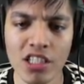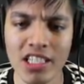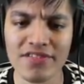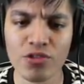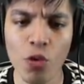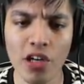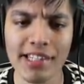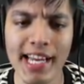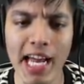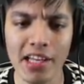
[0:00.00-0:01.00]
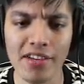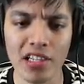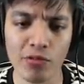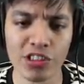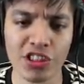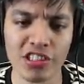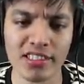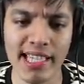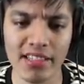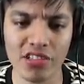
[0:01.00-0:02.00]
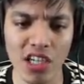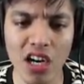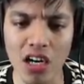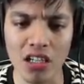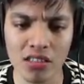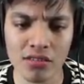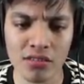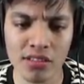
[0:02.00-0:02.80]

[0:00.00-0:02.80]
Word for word: Could have sworn the elevator was just down the hall.